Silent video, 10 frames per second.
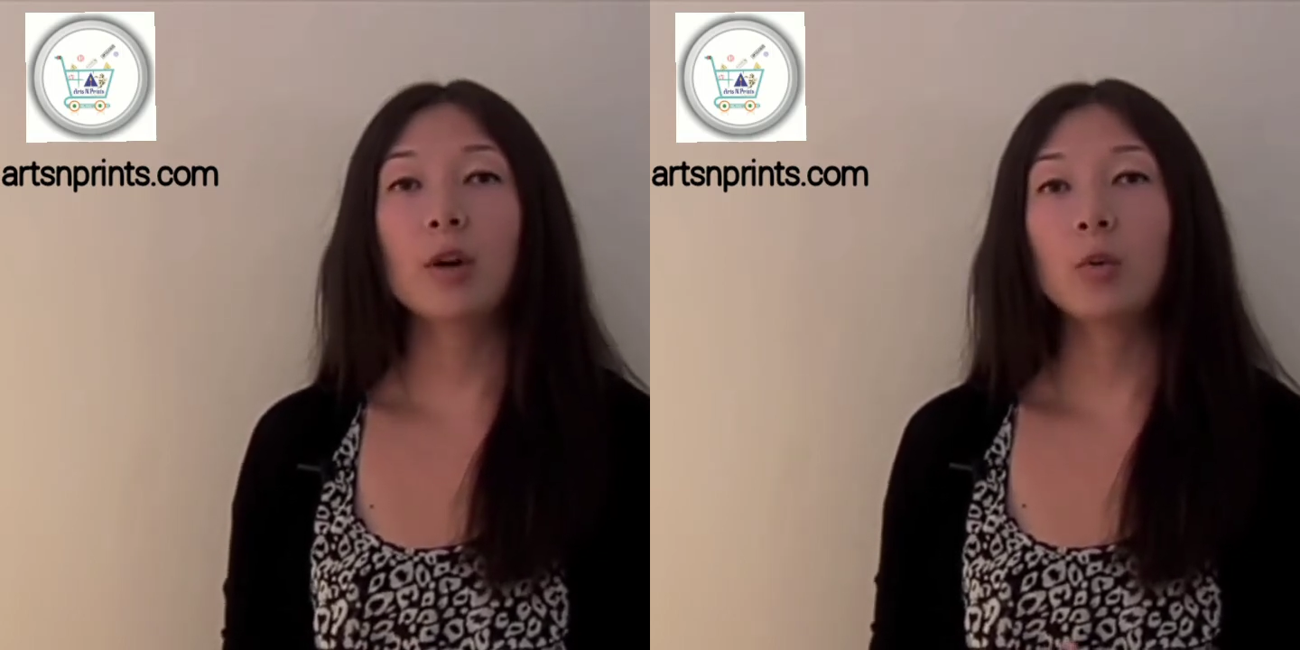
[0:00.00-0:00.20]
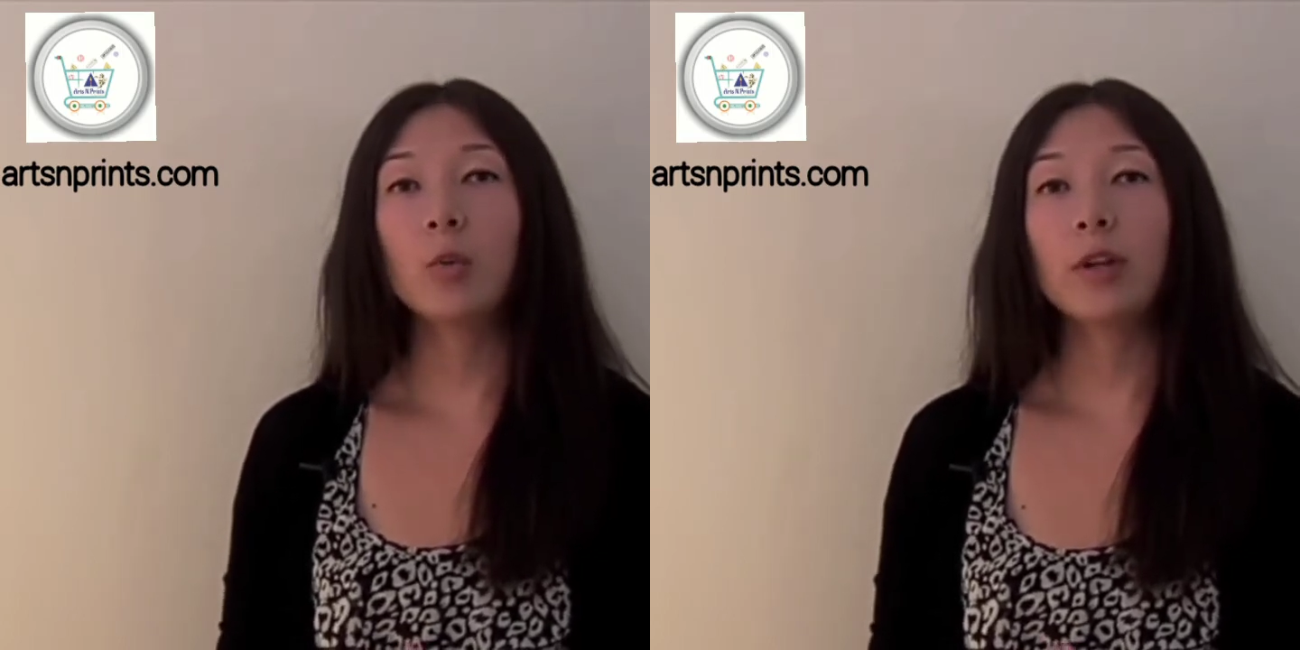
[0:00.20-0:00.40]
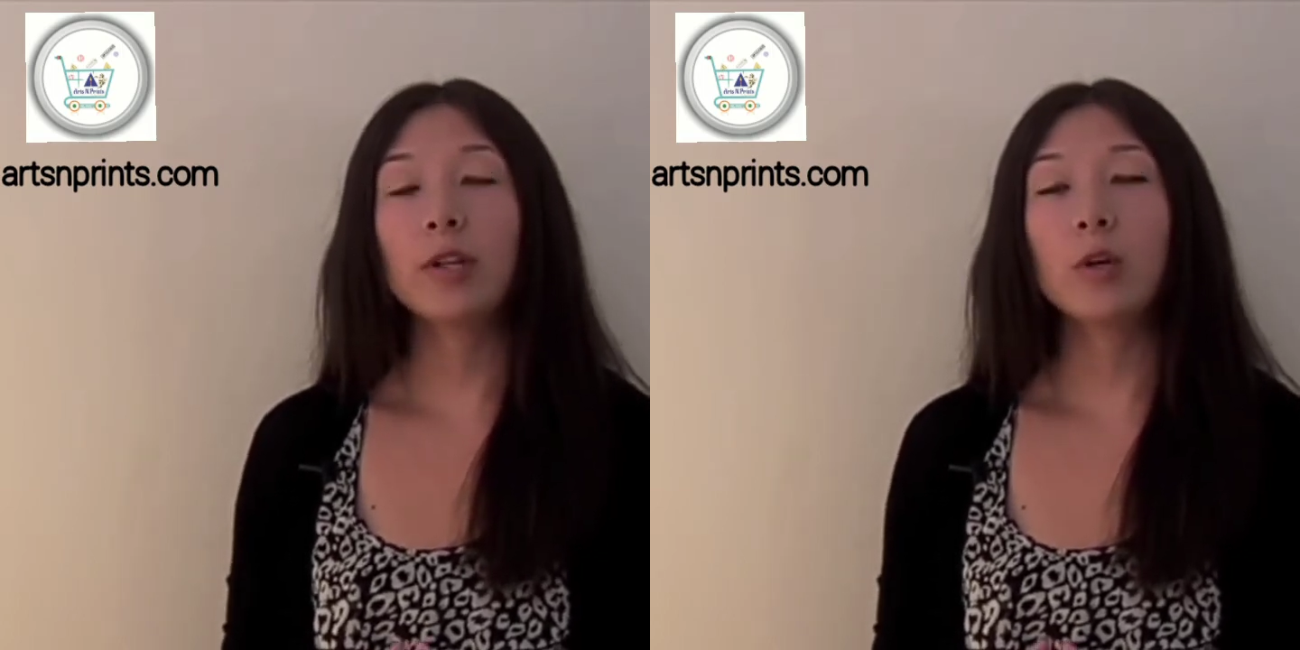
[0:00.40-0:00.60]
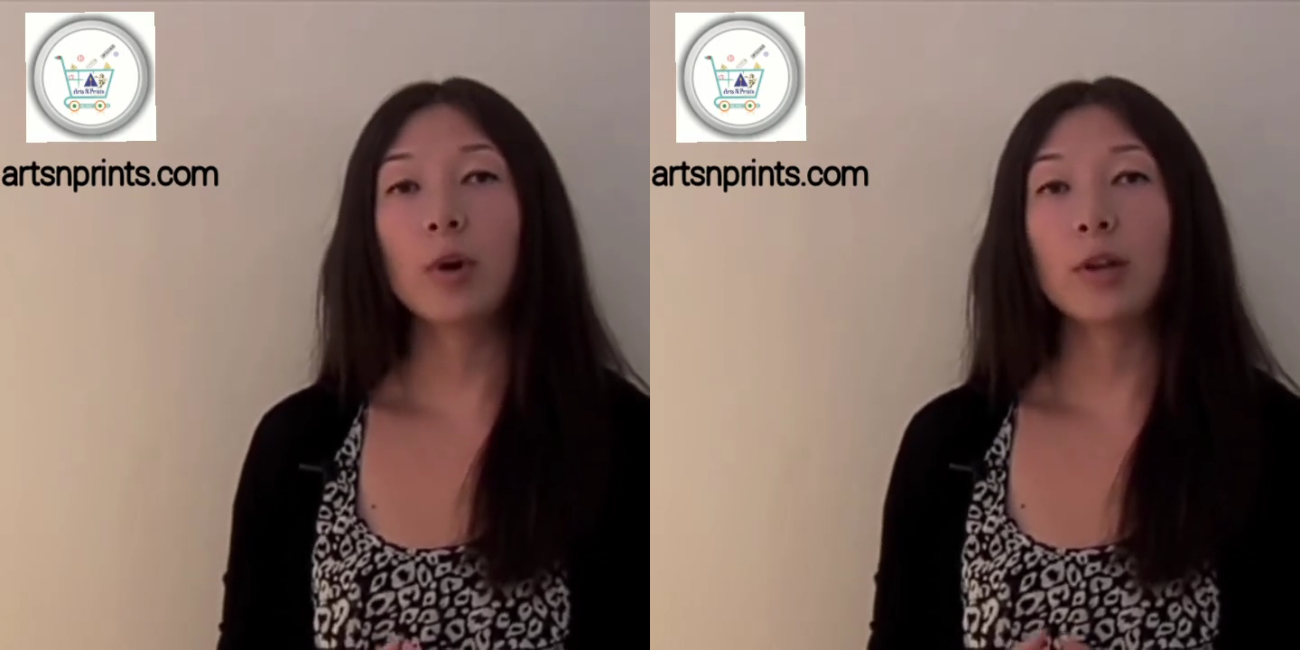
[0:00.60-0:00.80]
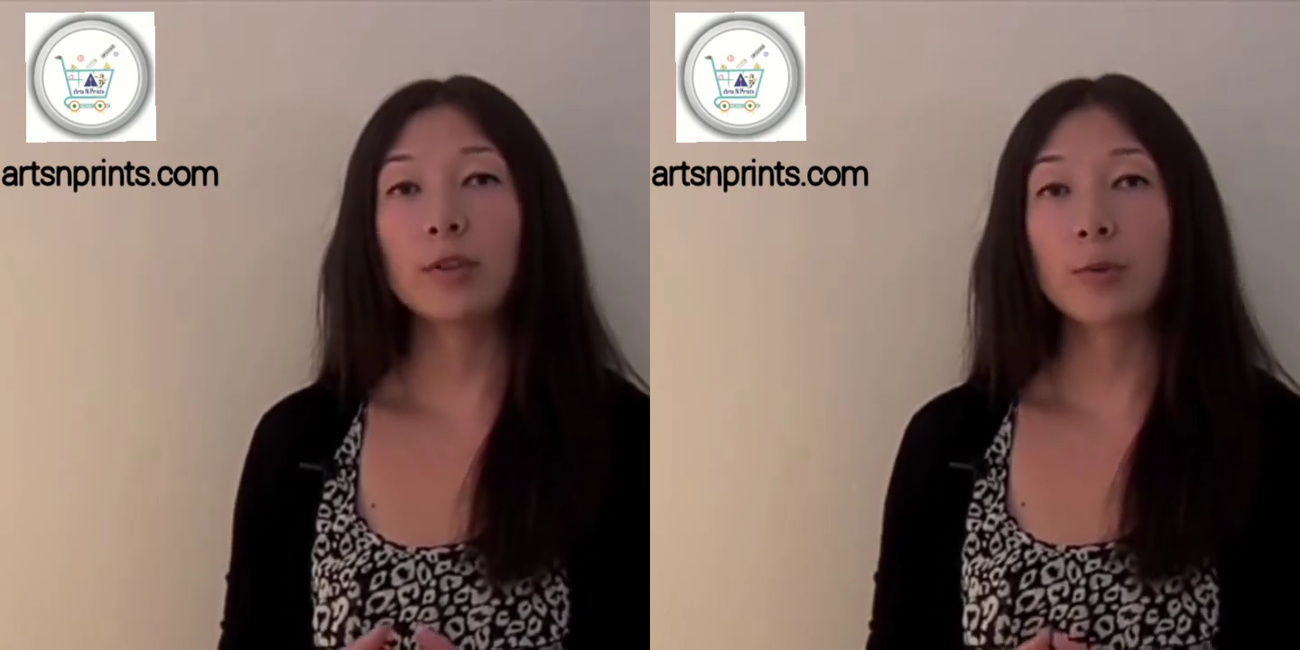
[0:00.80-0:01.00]
on what you
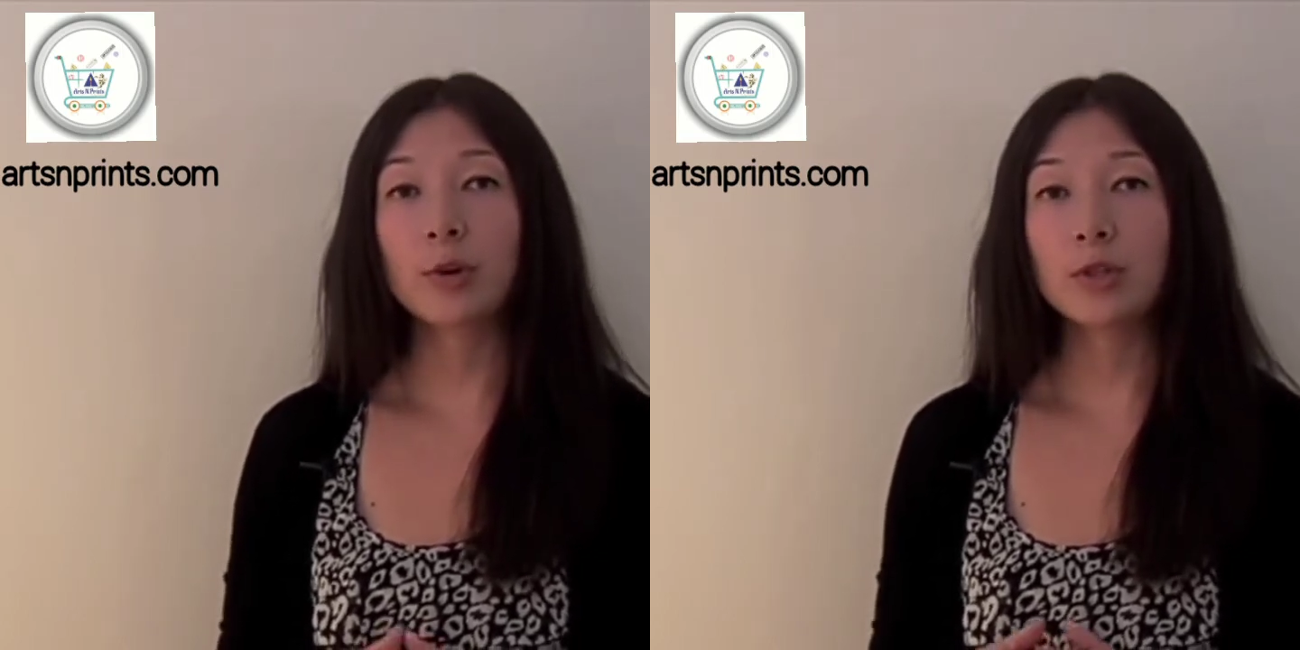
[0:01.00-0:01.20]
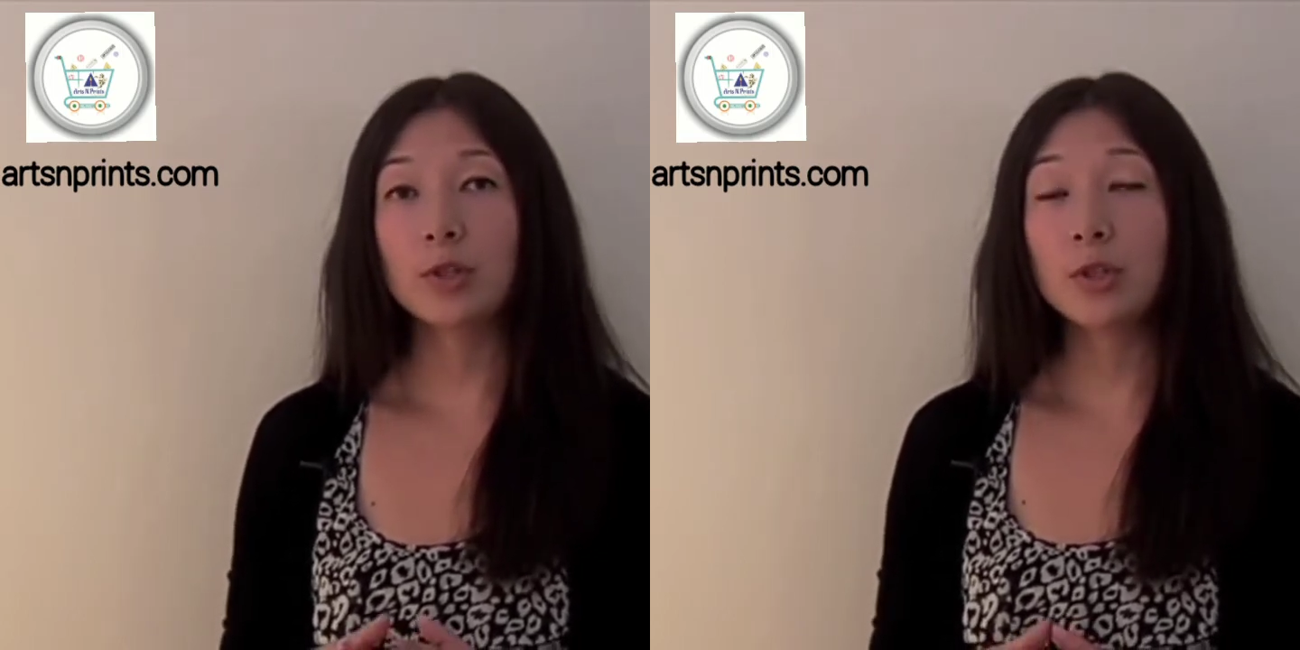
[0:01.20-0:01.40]
want the person